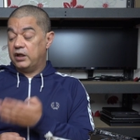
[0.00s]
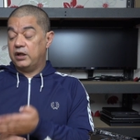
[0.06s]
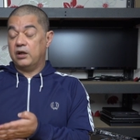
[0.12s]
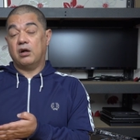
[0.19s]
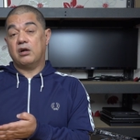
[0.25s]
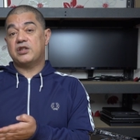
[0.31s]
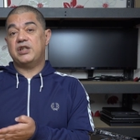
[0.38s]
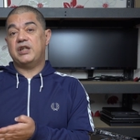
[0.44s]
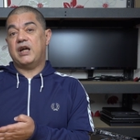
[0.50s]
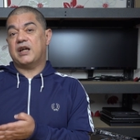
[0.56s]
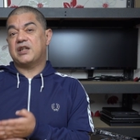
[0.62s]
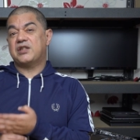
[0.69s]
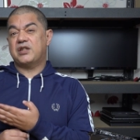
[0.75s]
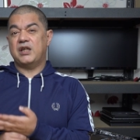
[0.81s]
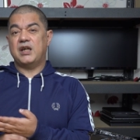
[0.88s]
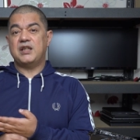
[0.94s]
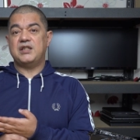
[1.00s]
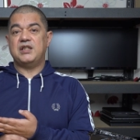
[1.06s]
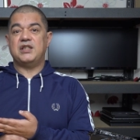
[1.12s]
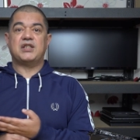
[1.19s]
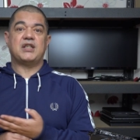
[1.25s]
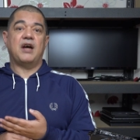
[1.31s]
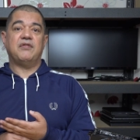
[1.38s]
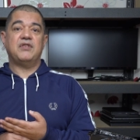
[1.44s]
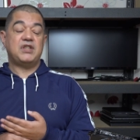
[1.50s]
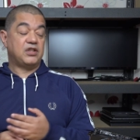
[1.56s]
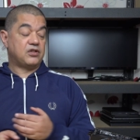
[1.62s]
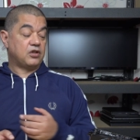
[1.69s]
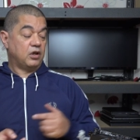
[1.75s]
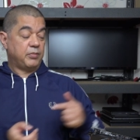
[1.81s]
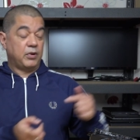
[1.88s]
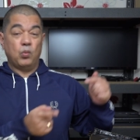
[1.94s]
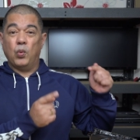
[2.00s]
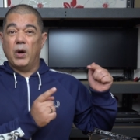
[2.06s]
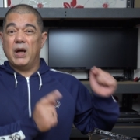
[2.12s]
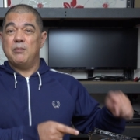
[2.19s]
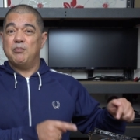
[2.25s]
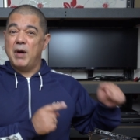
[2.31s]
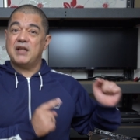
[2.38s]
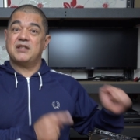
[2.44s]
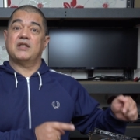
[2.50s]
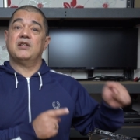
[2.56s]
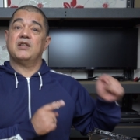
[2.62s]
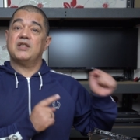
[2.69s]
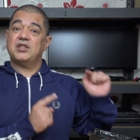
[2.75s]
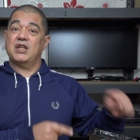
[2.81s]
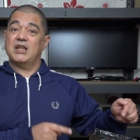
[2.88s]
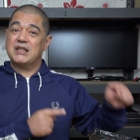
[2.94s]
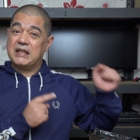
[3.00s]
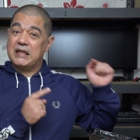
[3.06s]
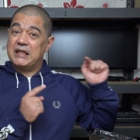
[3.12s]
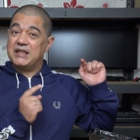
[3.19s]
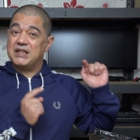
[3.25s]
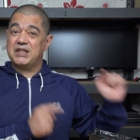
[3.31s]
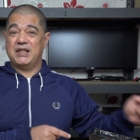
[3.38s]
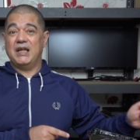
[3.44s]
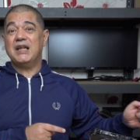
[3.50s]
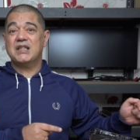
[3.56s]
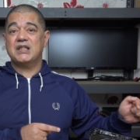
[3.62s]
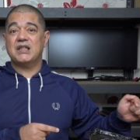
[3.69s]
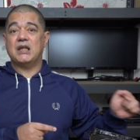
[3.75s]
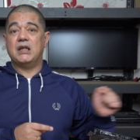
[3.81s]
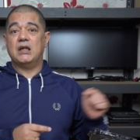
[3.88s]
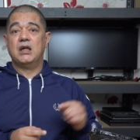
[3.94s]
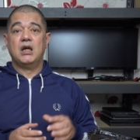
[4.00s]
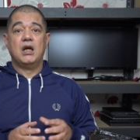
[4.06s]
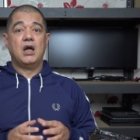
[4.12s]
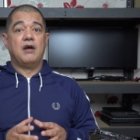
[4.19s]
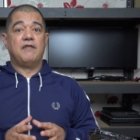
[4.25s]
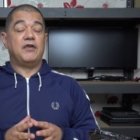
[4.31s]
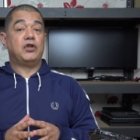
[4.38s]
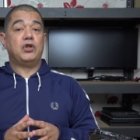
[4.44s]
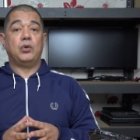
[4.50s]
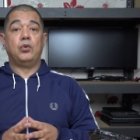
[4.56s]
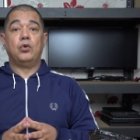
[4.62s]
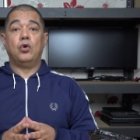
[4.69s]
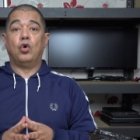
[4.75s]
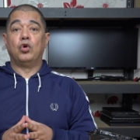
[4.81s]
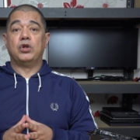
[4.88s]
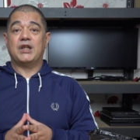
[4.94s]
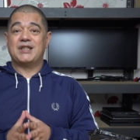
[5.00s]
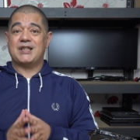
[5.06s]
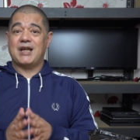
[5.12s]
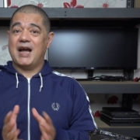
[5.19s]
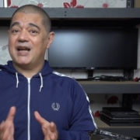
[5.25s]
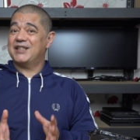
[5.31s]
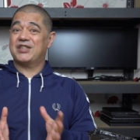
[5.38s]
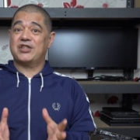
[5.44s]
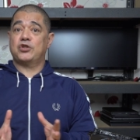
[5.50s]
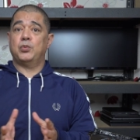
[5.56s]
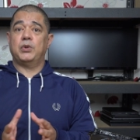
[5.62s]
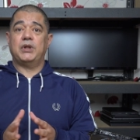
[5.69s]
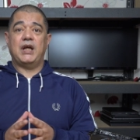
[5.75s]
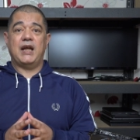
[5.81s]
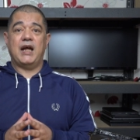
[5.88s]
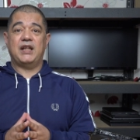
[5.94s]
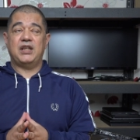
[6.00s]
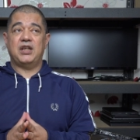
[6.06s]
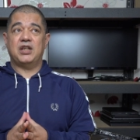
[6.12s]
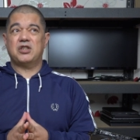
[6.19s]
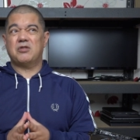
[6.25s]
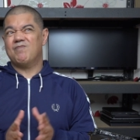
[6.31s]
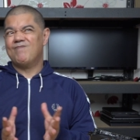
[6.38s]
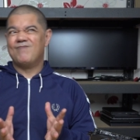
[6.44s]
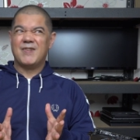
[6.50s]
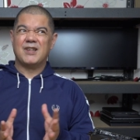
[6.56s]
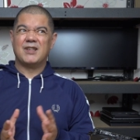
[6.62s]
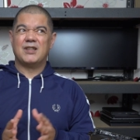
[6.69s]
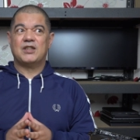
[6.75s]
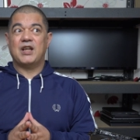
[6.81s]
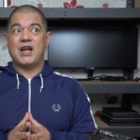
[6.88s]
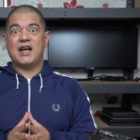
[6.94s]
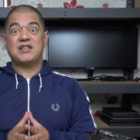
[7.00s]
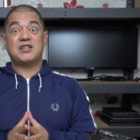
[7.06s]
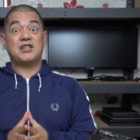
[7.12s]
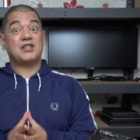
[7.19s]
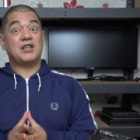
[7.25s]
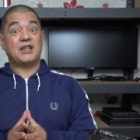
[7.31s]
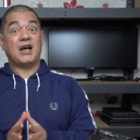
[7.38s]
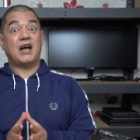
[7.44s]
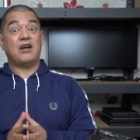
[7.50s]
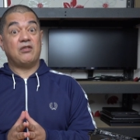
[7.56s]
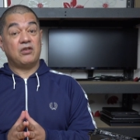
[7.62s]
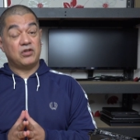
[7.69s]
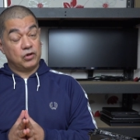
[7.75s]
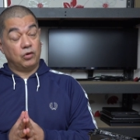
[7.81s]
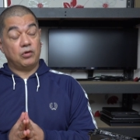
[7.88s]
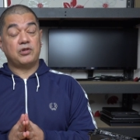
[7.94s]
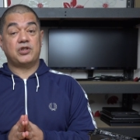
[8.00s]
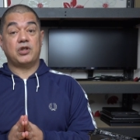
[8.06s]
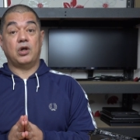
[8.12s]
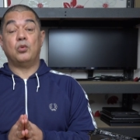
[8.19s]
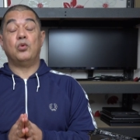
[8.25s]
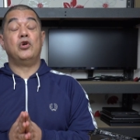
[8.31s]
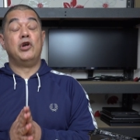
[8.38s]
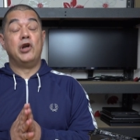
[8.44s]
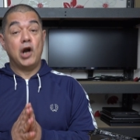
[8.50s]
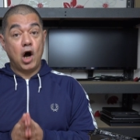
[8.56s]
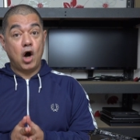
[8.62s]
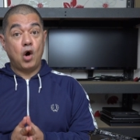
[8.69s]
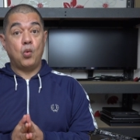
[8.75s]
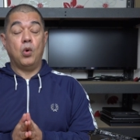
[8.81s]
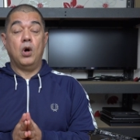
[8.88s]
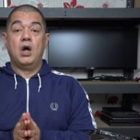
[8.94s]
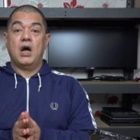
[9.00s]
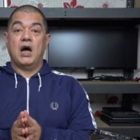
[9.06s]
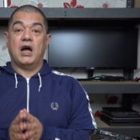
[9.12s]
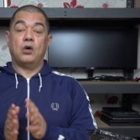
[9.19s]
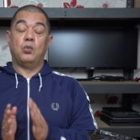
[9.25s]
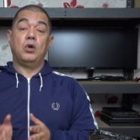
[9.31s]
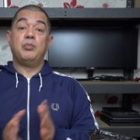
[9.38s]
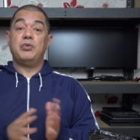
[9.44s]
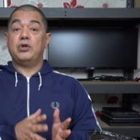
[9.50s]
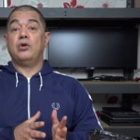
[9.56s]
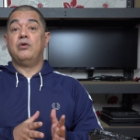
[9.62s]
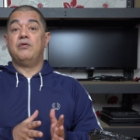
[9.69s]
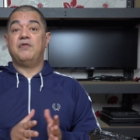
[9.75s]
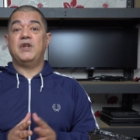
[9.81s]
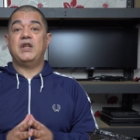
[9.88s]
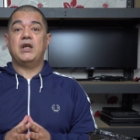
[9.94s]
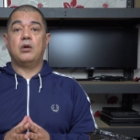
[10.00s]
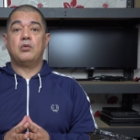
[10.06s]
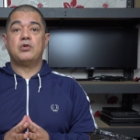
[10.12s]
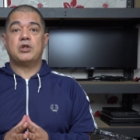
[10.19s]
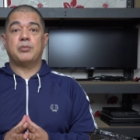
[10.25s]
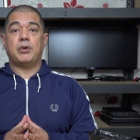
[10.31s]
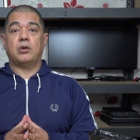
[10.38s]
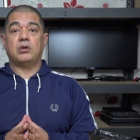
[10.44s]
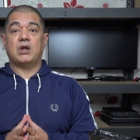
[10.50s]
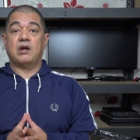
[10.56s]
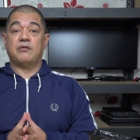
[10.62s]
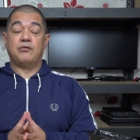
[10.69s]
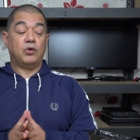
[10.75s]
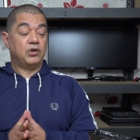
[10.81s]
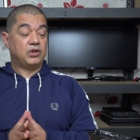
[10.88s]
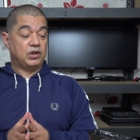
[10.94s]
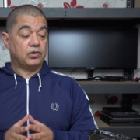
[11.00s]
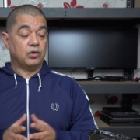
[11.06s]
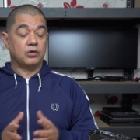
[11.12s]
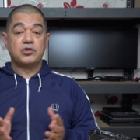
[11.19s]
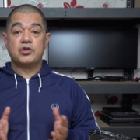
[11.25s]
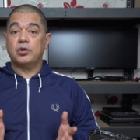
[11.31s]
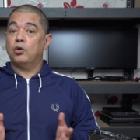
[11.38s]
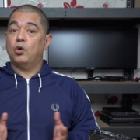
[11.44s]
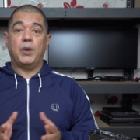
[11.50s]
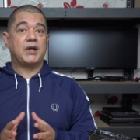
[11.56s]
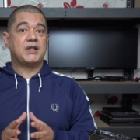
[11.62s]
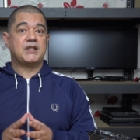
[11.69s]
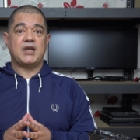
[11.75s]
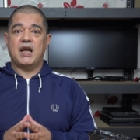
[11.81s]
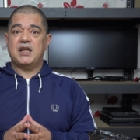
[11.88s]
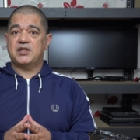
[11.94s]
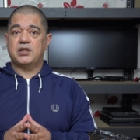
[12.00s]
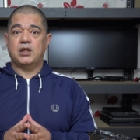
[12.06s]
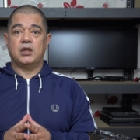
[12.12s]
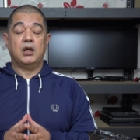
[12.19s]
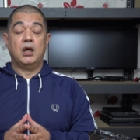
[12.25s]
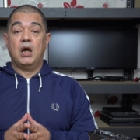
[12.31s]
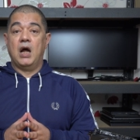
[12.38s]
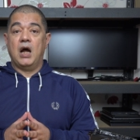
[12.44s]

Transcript: the RTX 3070 is going to be way better than the 1660 for doing other tasks within EDIUS. The answer to that is also no, and I will be doing videos about that. I've already done some quick testing,